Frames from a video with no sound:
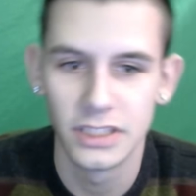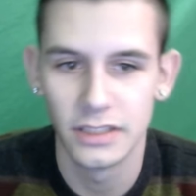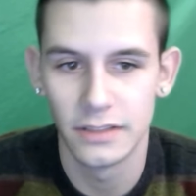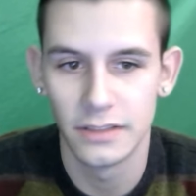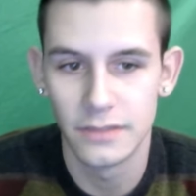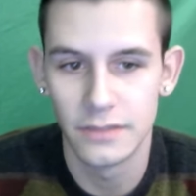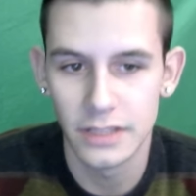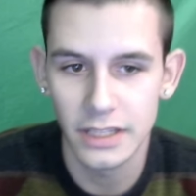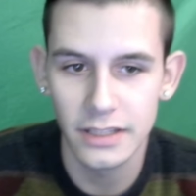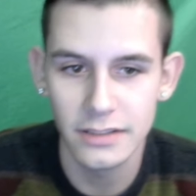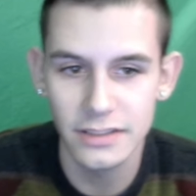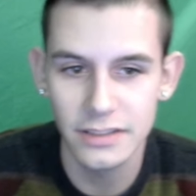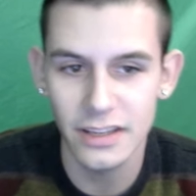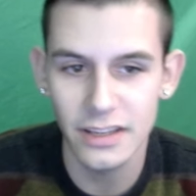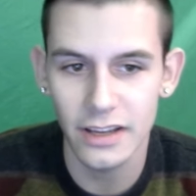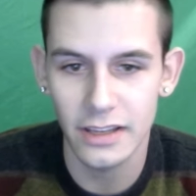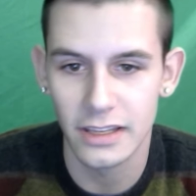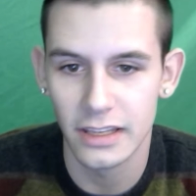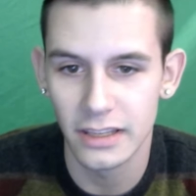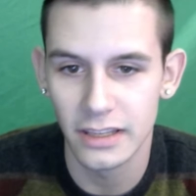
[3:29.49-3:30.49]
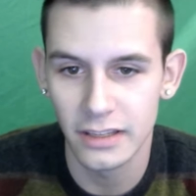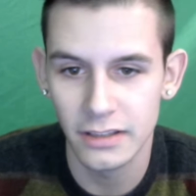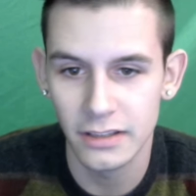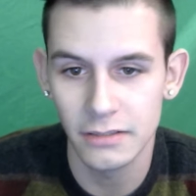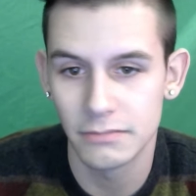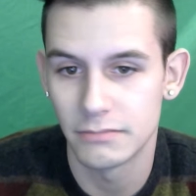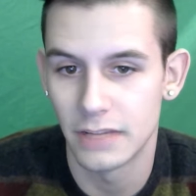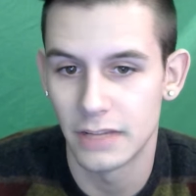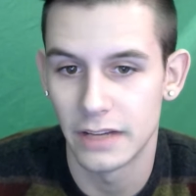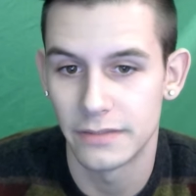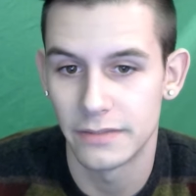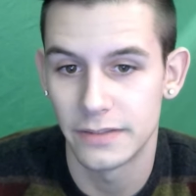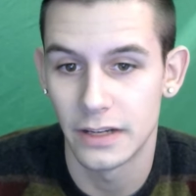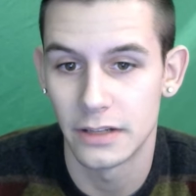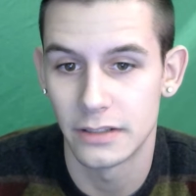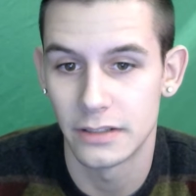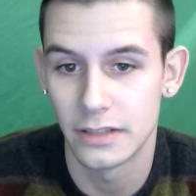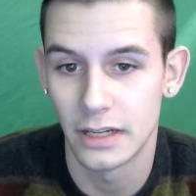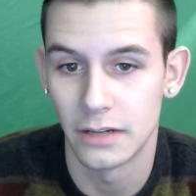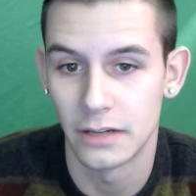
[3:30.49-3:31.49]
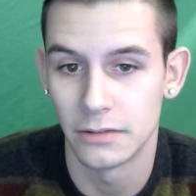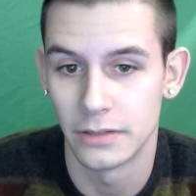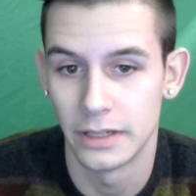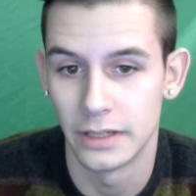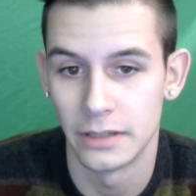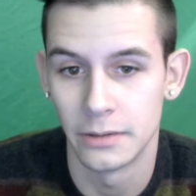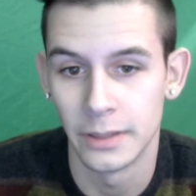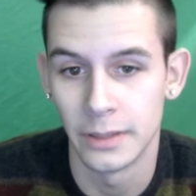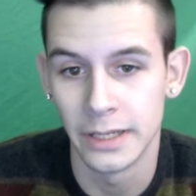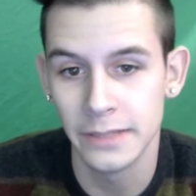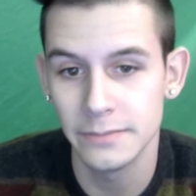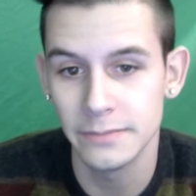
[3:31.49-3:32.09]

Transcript: lived in Kentucky, I found out right away.